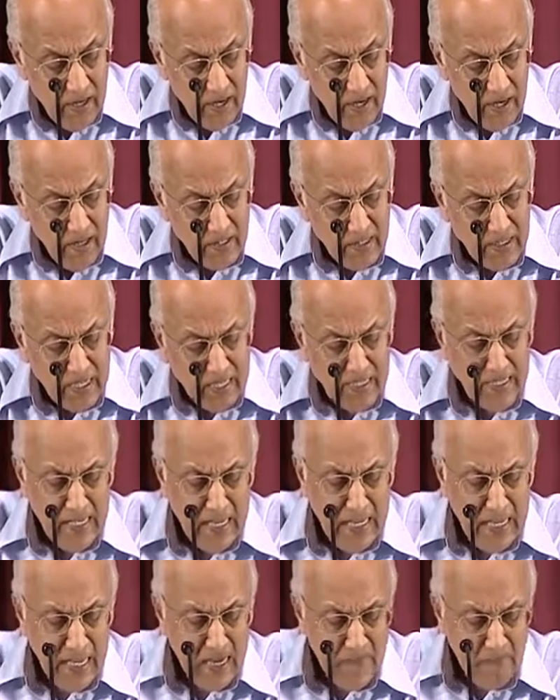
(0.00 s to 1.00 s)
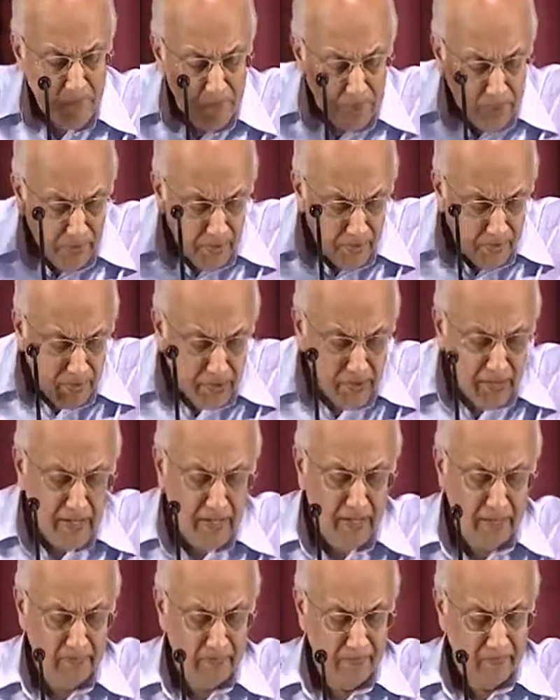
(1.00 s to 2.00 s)
And it says he implored
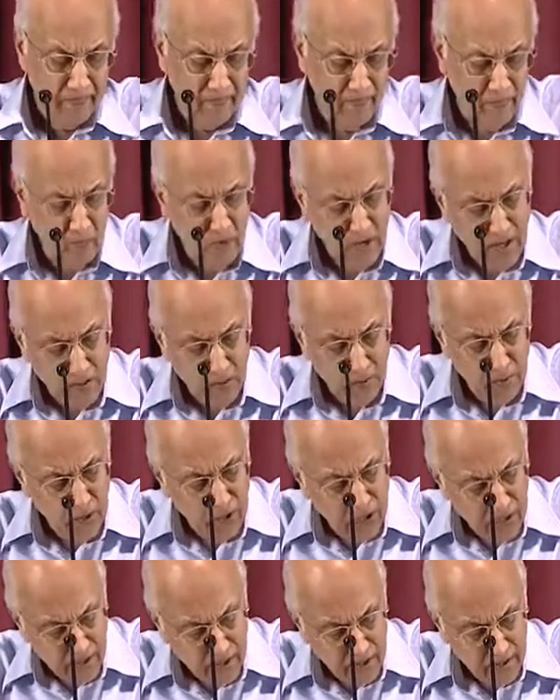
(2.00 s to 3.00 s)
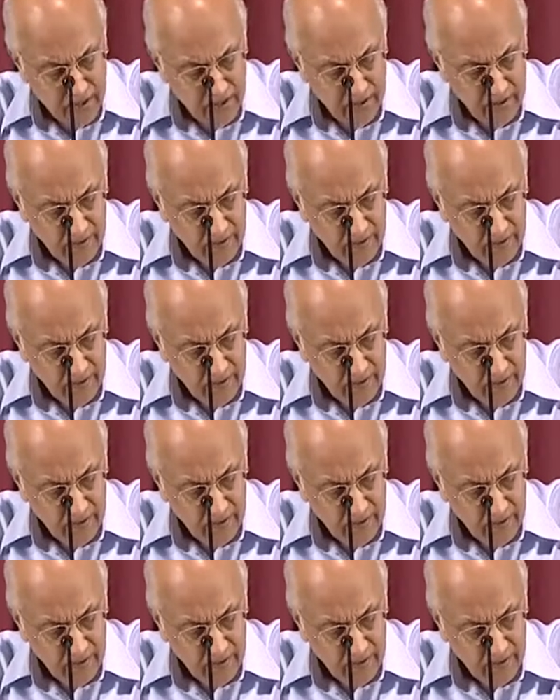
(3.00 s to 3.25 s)
him. What a word.